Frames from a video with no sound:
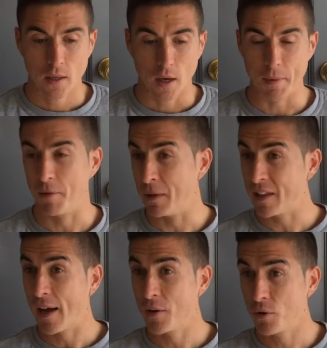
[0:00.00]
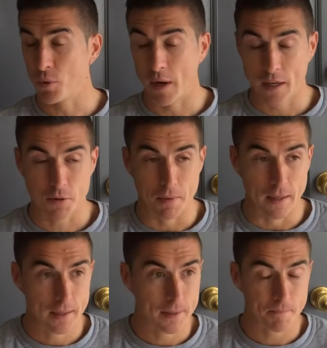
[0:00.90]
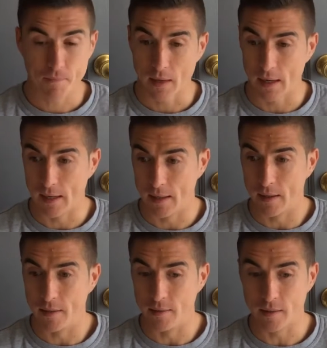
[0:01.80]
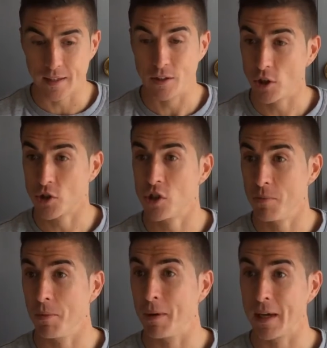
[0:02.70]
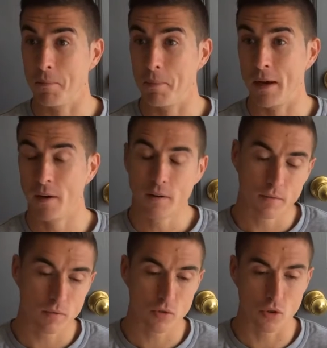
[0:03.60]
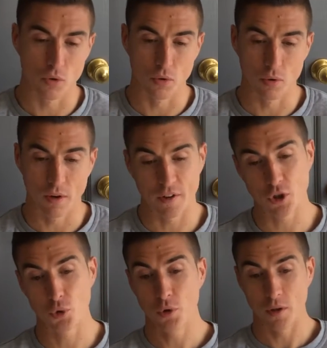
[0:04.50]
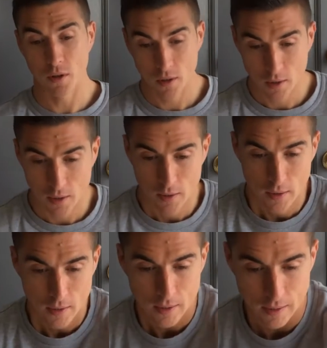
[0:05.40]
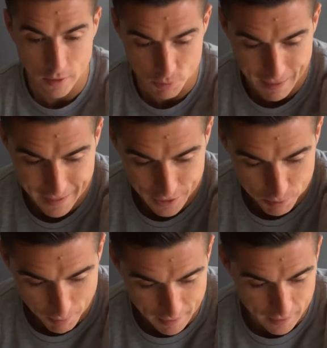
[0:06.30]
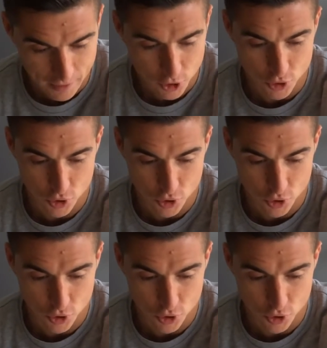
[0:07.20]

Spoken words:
I mean I've been diagnosed with asthma and it doesn't seem to be getting better. So if I show you, here is my asthma medication.